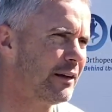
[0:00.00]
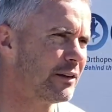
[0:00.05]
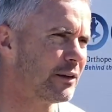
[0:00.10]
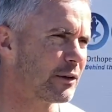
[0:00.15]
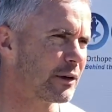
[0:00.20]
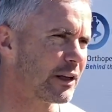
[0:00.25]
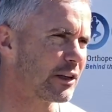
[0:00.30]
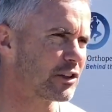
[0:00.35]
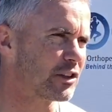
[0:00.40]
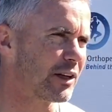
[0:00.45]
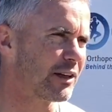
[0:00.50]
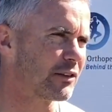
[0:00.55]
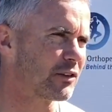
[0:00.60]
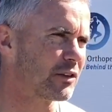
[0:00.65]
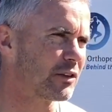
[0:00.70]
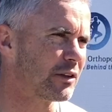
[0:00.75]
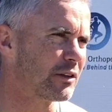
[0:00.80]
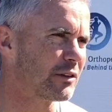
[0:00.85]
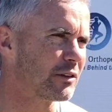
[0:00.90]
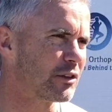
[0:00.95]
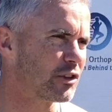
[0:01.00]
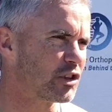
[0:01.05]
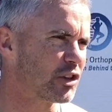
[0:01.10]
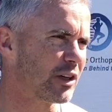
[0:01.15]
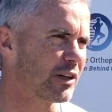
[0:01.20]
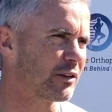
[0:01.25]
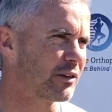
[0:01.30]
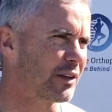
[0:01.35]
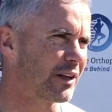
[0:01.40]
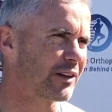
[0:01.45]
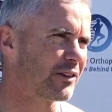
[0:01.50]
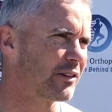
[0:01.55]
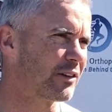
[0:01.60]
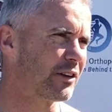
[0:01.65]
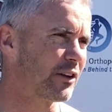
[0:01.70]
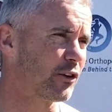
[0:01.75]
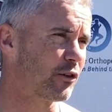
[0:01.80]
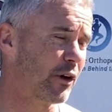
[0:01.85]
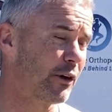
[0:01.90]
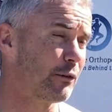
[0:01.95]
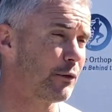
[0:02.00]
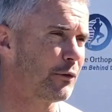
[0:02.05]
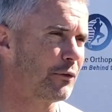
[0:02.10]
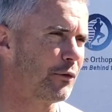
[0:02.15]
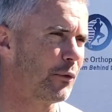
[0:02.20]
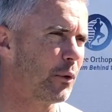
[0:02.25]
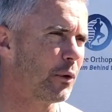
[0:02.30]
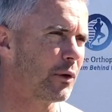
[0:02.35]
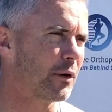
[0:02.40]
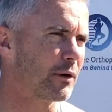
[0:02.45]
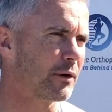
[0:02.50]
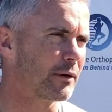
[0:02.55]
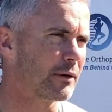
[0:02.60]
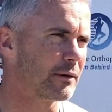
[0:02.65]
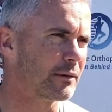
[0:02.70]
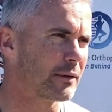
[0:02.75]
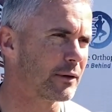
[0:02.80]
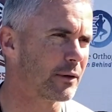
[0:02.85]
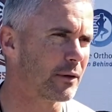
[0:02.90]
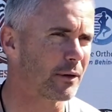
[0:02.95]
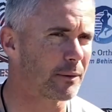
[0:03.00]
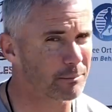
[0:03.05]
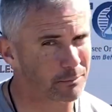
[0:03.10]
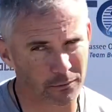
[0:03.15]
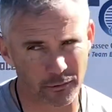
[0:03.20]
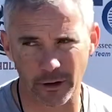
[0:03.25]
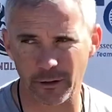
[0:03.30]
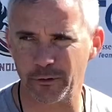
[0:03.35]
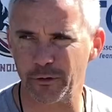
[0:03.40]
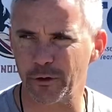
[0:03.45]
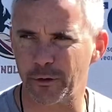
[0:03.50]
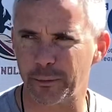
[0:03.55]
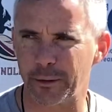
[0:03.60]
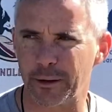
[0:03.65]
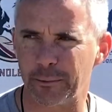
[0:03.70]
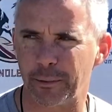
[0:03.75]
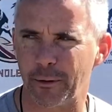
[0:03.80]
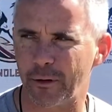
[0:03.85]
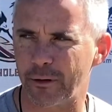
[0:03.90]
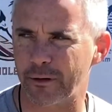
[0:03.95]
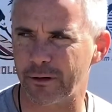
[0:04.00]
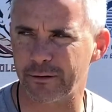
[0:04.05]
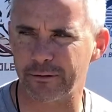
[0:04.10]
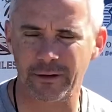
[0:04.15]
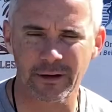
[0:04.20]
you know, get a chance to share things that they're grateful for, and you know, I'm grateful to be a part